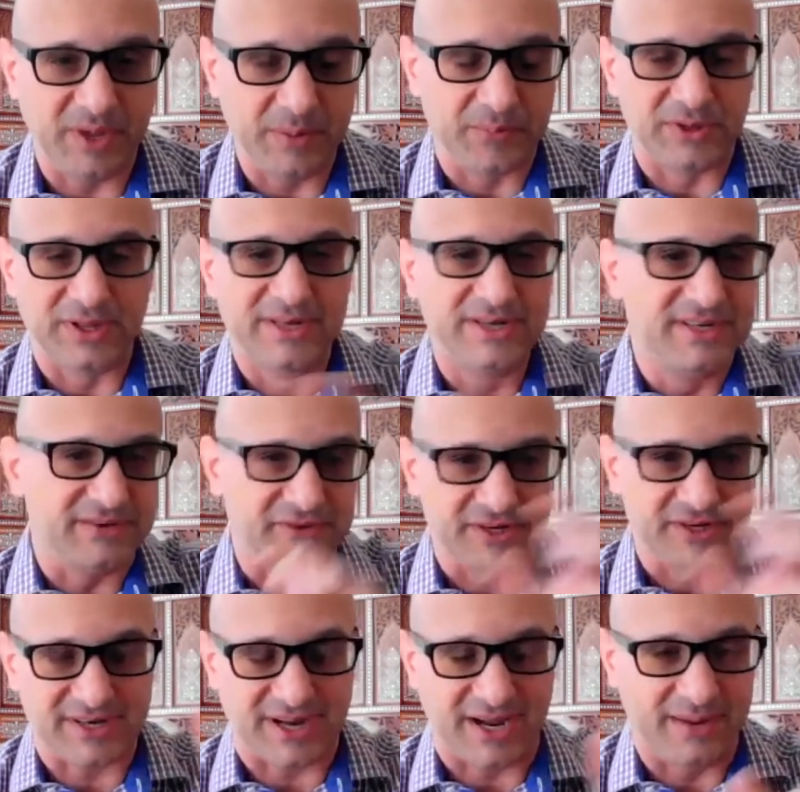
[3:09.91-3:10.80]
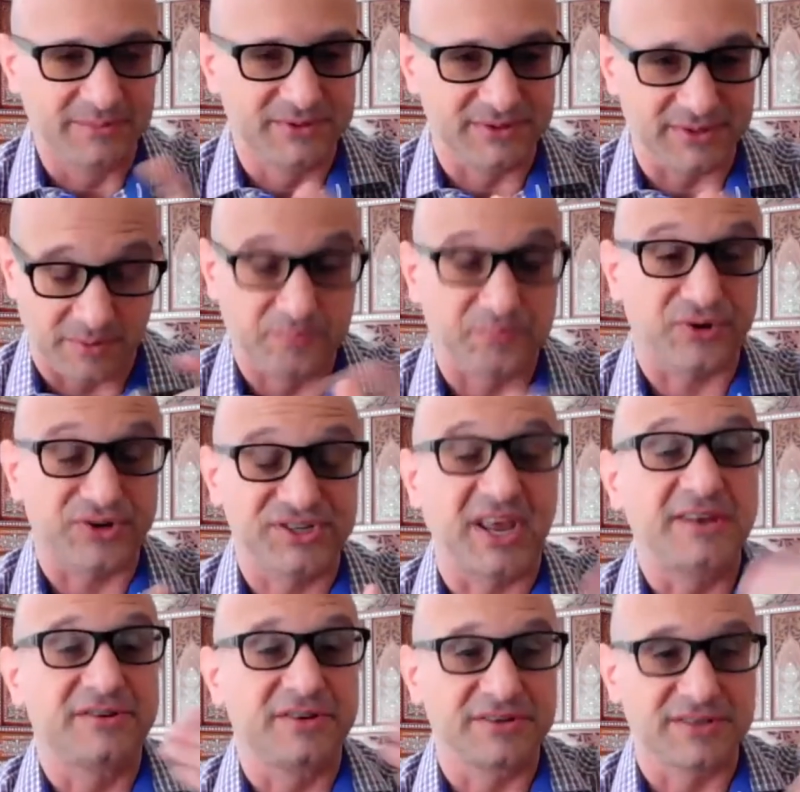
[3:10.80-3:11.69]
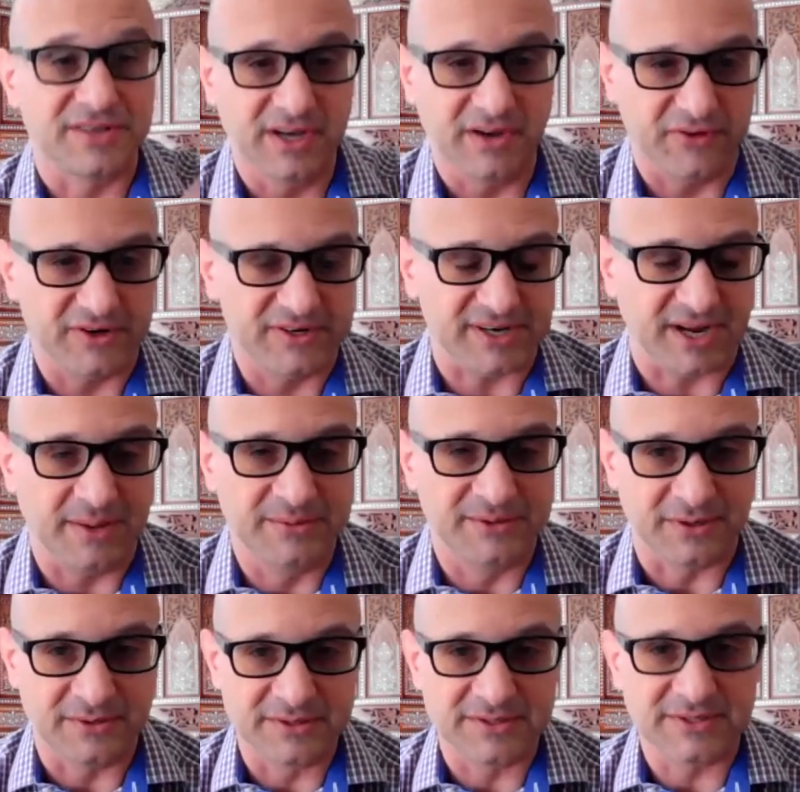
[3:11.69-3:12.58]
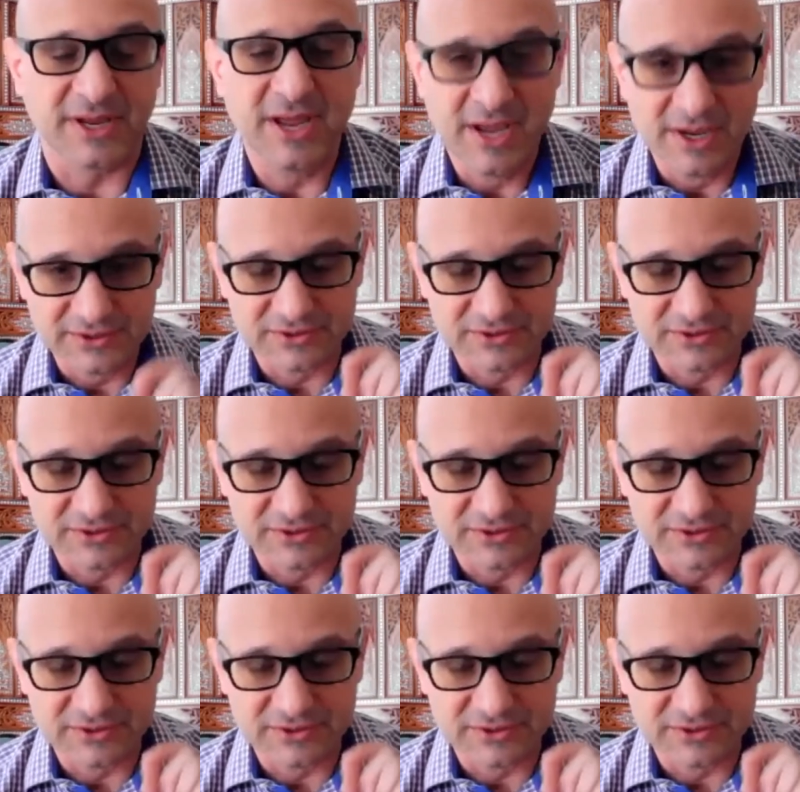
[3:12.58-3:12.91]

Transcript: people in different time presenters in different time zones.